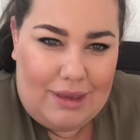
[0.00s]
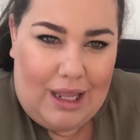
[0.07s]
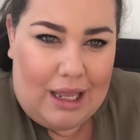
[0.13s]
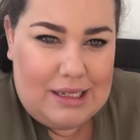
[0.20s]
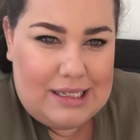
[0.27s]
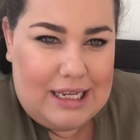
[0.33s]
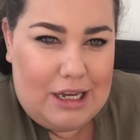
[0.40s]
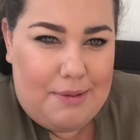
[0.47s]

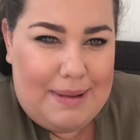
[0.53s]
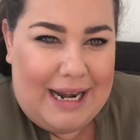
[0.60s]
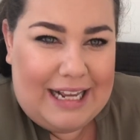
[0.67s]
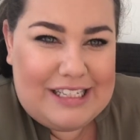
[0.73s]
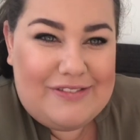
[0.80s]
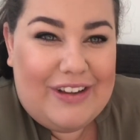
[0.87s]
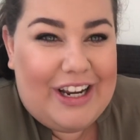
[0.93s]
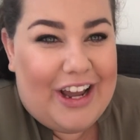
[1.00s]
I'll see you on my
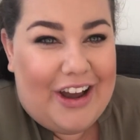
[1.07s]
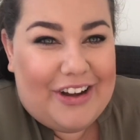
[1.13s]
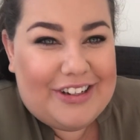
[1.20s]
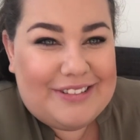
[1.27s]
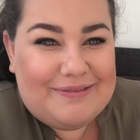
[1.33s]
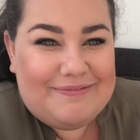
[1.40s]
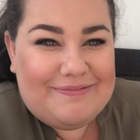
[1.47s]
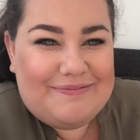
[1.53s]
next video.
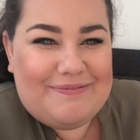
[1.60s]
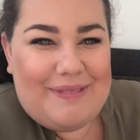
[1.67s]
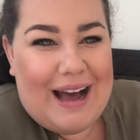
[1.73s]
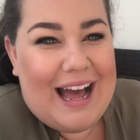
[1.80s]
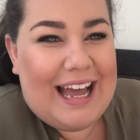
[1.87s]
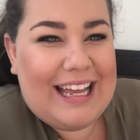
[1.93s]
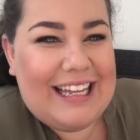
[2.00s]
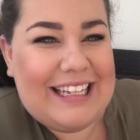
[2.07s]

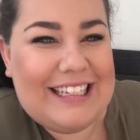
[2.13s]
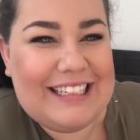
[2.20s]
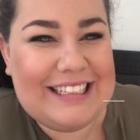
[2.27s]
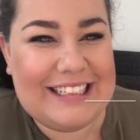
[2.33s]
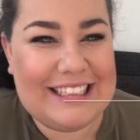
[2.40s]
Bye.